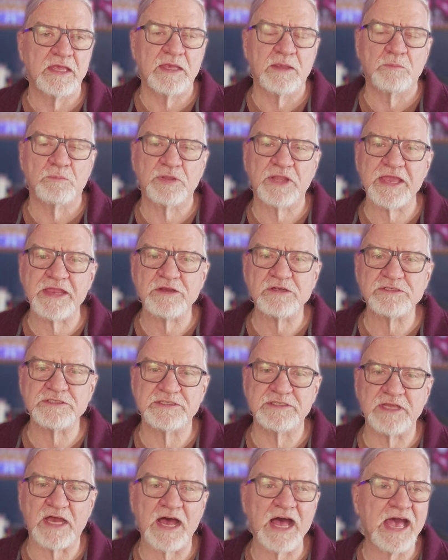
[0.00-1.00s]

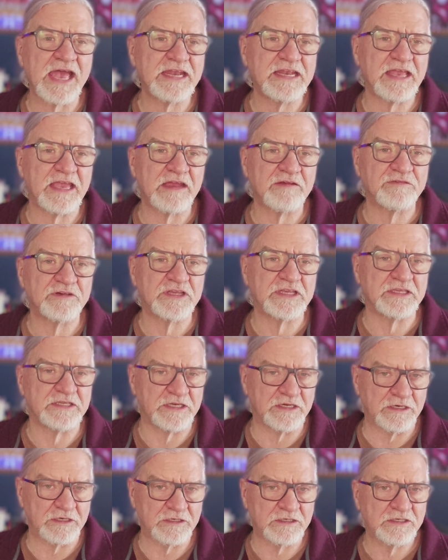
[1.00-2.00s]
Players died every
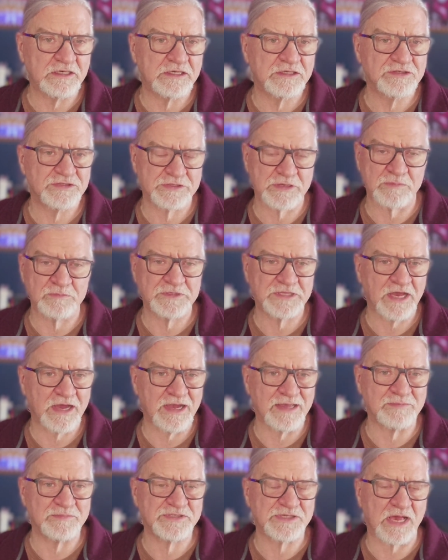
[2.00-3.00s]
year,
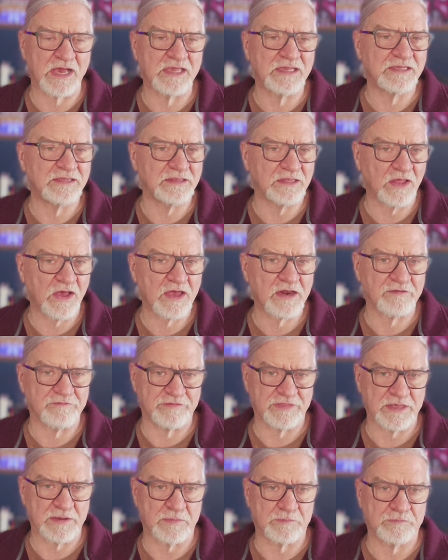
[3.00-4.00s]
sometimes a lot
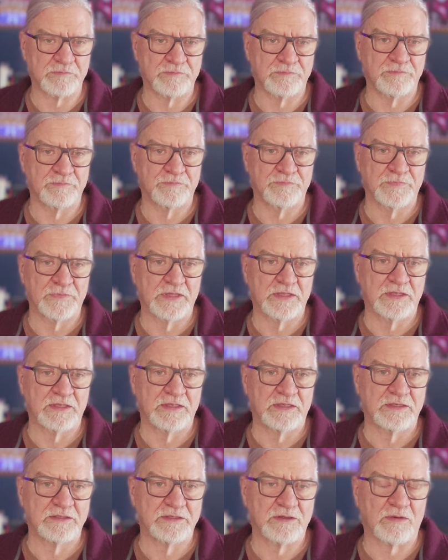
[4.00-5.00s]
of them.
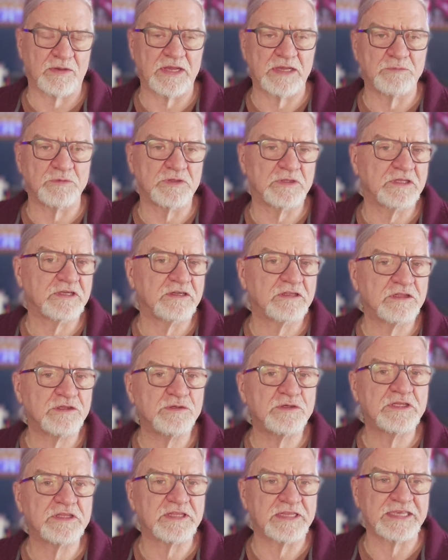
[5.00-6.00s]
Now, I will
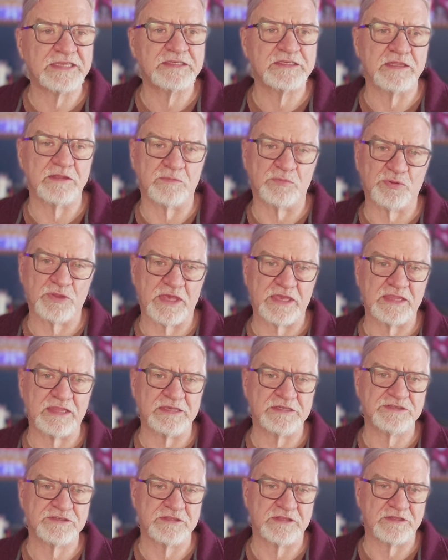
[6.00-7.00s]
include a link to the
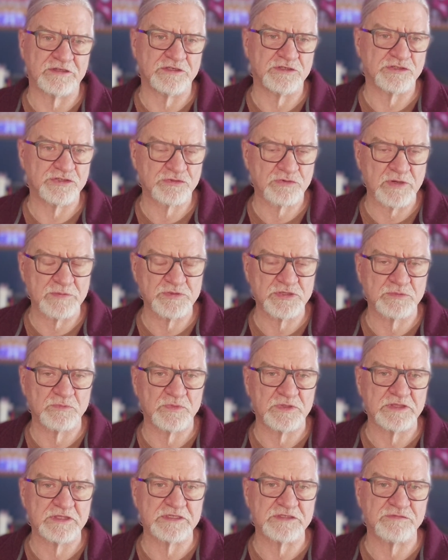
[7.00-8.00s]
playlist in the description
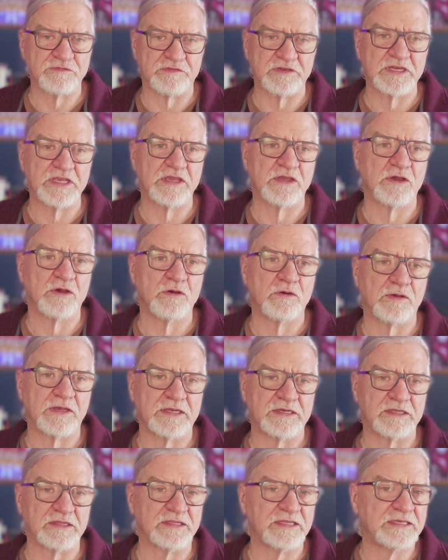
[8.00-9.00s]
with this video
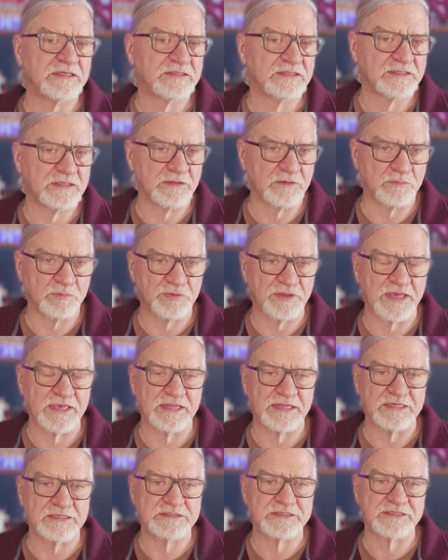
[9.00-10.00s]
and a link to the
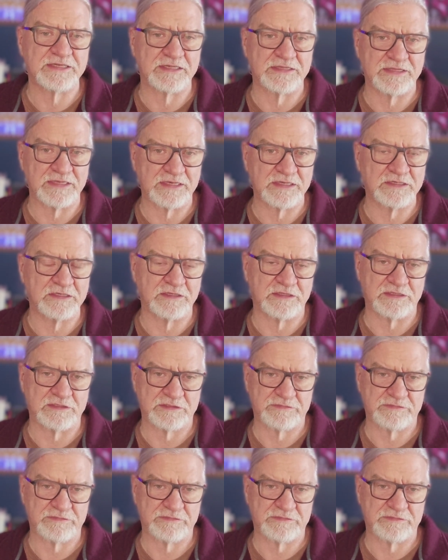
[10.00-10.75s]
playlist at the end of this